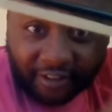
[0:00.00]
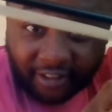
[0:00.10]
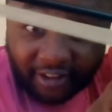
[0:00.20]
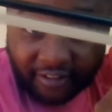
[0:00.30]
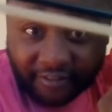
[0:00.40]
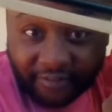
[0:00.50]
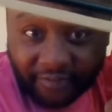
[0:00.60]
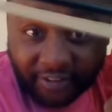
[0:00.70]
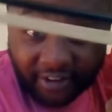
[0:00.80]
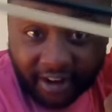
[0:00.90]
off,
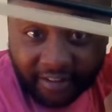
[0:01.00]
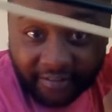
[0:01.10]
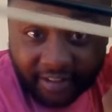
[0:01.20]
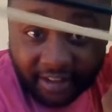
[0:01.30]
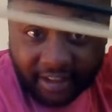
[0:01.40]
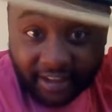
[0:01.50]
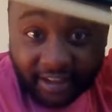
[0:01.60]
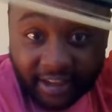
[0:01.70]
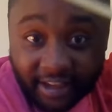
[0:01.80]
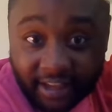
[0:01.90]
right?
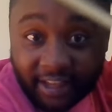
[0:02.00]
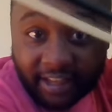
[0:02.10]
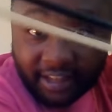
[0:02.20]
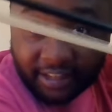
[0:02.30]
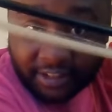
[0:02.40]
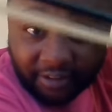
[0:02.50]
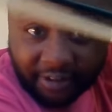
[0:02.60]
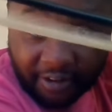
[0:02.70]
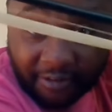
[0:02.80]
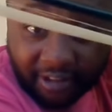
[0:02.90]
So we
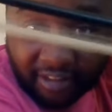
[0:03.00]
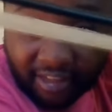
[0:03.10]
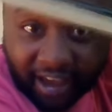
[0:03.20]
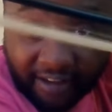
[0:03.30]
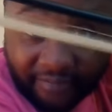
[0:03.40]
don't want that.